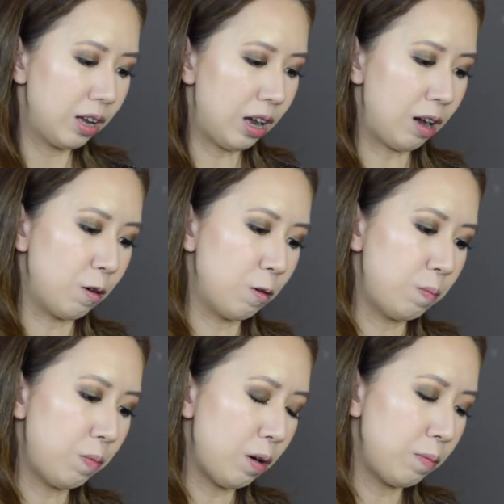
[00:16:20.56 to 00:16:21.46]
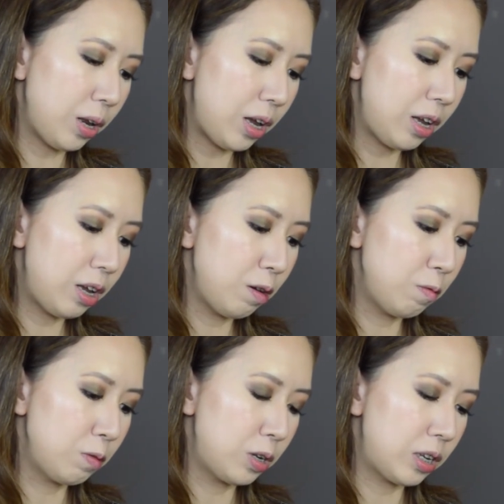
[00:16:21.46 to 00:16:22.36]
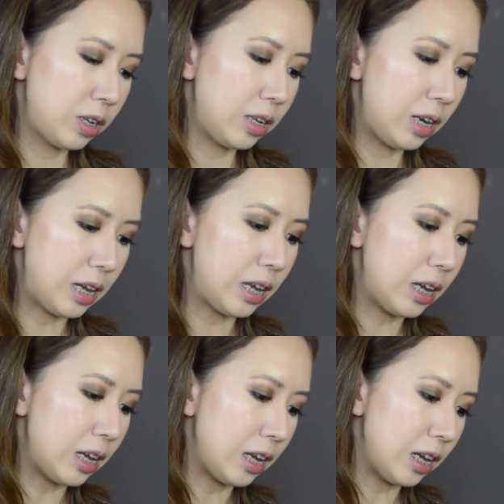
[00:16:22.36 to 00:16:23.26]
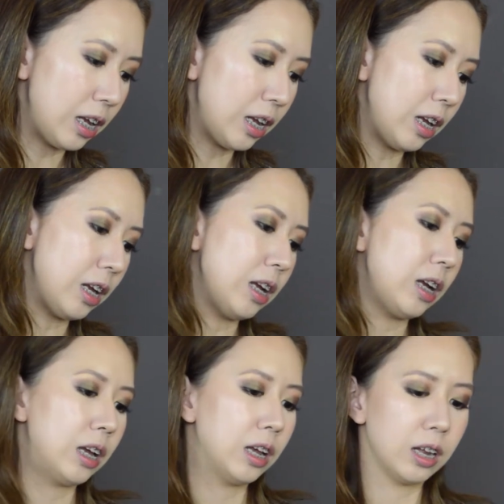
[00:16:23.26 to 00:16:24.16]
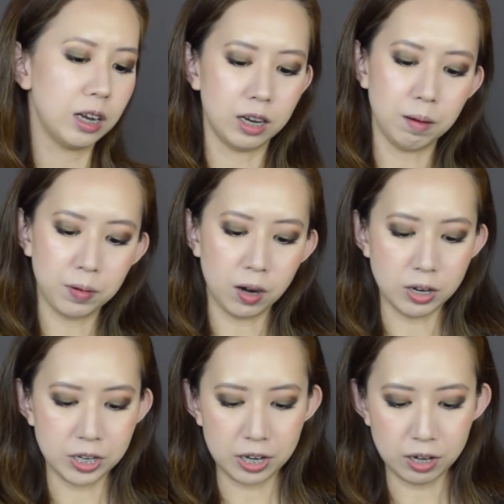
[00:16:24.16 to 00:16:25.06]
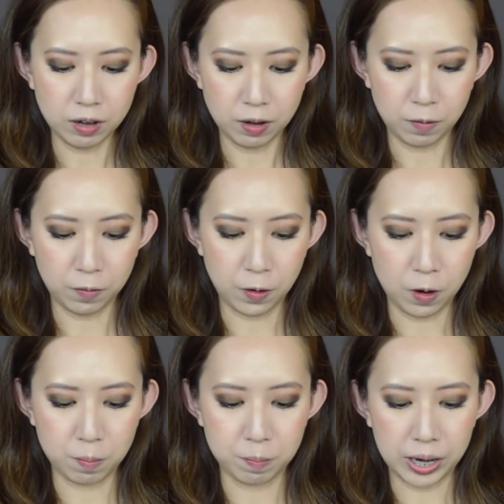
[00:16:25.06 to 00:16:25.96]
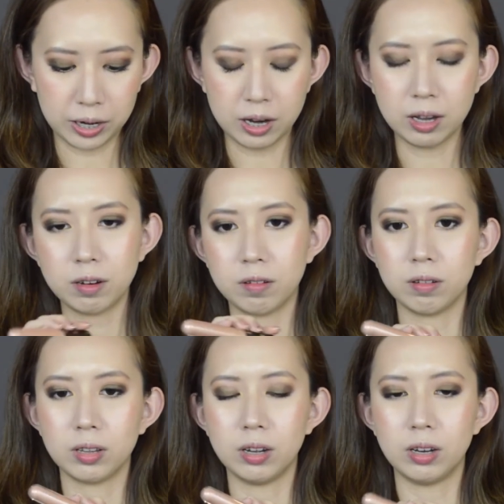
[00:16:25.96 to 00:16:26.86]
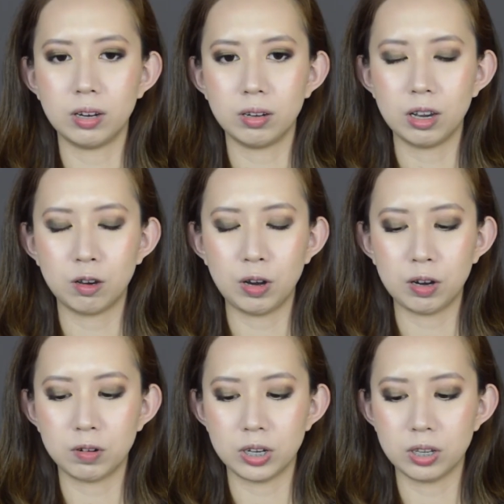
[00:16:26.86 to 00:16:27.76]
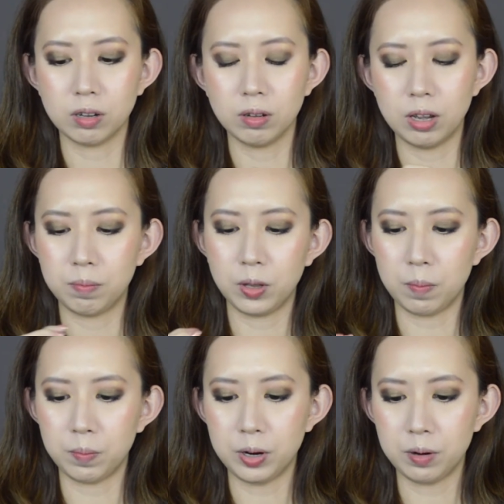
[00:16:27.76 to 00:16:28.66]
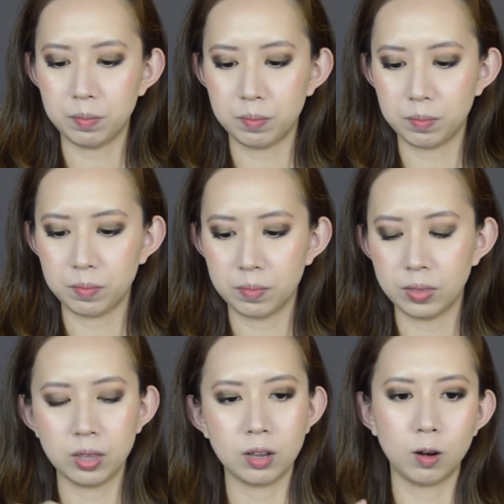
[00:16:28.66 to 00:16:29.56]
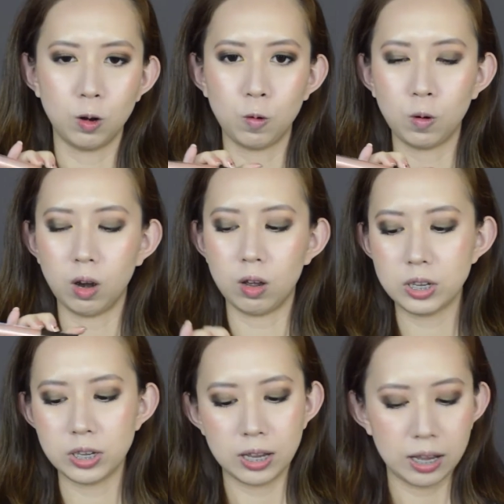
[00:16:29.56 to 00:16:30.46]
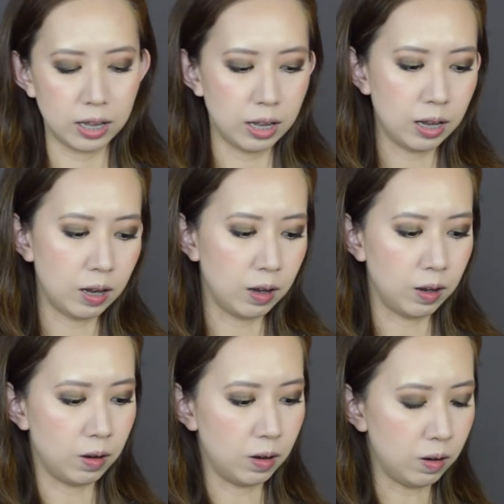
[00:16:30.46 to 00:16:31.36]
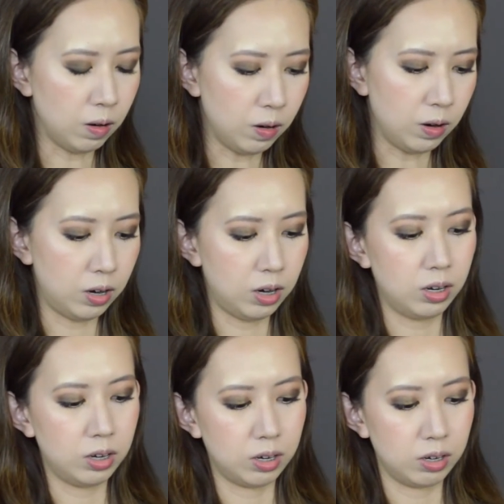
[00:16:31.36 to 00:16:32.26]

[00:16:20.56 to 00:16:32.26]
I'll probably use the lip gloss here from Becca called the Liquid Crystal Lip Topper Glow Gloss. Or